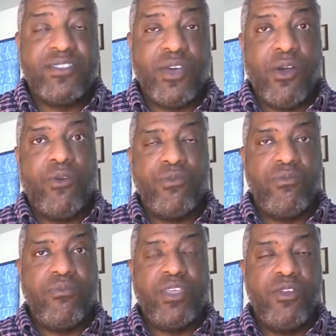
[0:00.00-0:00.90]
So,
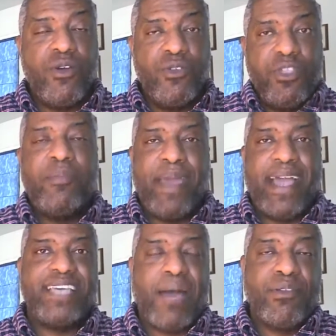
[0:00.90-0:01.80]
you did a
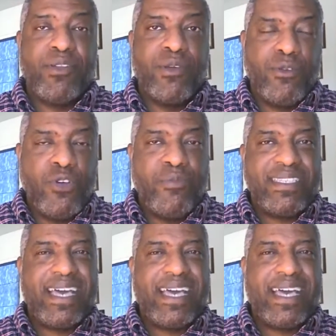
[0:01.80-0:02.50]
bad job in the recruitment